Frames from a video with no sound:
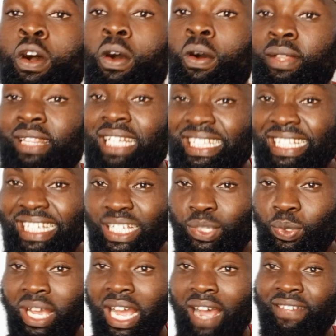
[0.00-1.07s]
Under
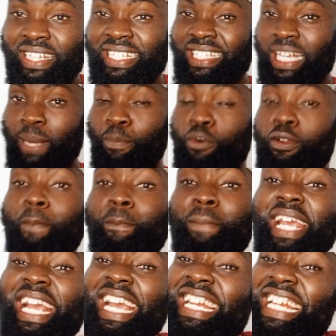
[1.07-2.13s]
this we have the example
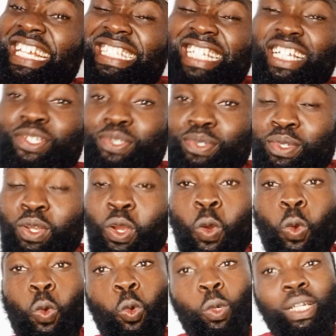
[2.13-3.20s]
miknasatun,
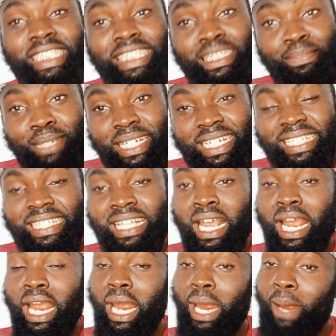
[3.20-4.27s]
which means
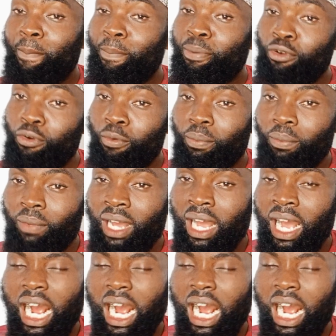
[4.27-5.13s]
a broom.